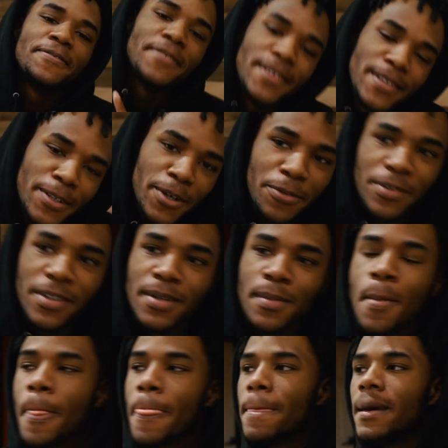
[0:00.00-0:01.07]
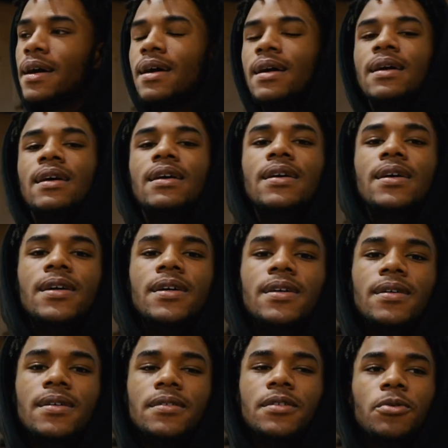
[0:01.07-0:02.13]
Philadelphia.
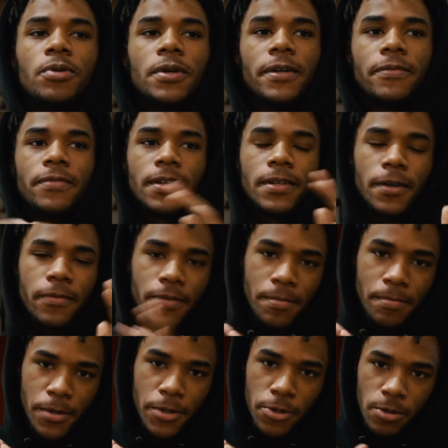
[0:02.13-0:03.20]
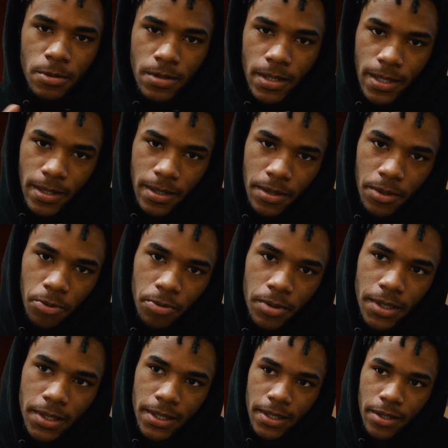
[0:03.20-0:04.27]
Uh, the one in Philadelphia Mills and the
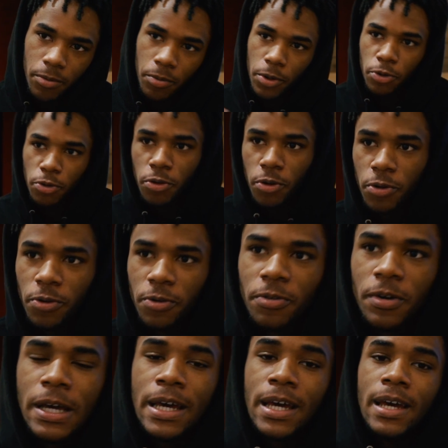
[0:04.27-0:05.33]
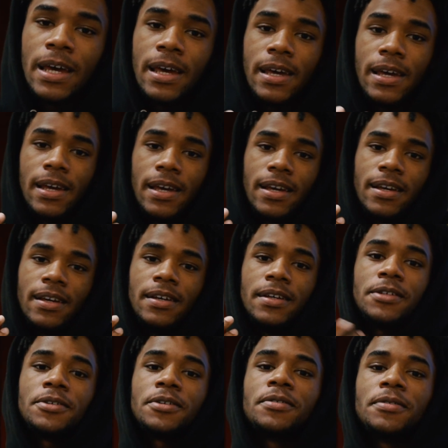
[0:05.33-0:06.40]
one in Willowbrook. And
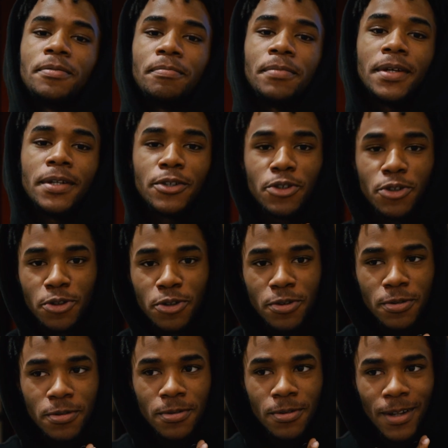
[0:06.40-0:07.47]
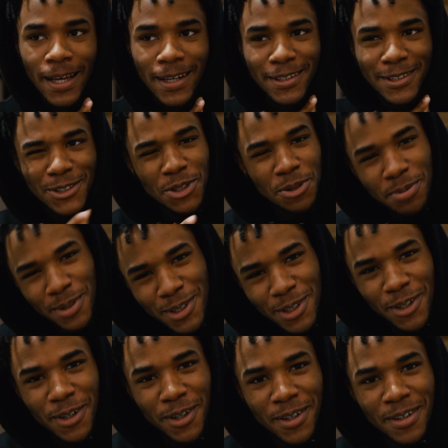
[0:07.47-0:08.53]
it's been a, like a
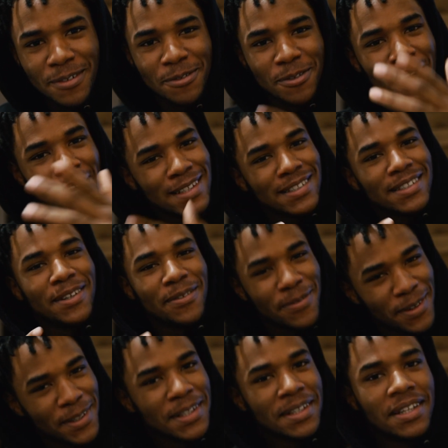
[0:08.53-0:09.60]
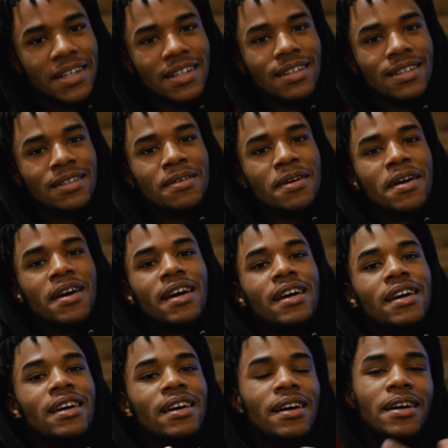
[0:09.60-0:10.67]
superstar rising in Philly league.
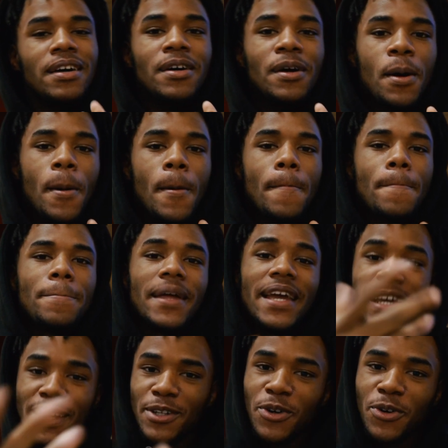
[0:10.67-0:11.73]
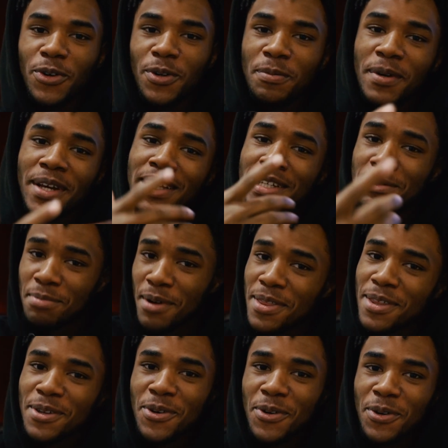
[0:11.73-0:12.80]
Uh, Aunt Noel and his
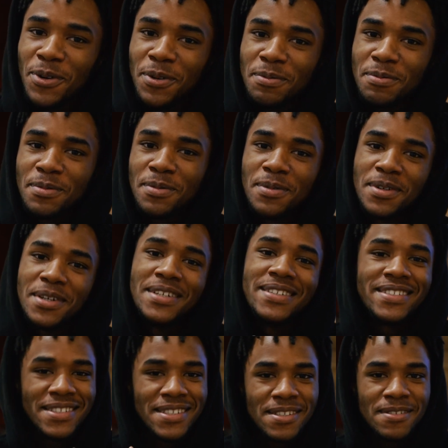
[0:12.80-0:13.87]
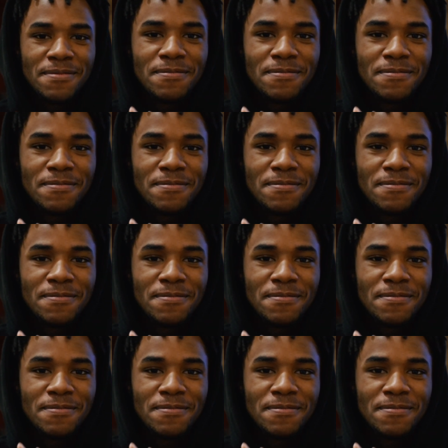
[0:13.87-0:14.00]
brother Noel is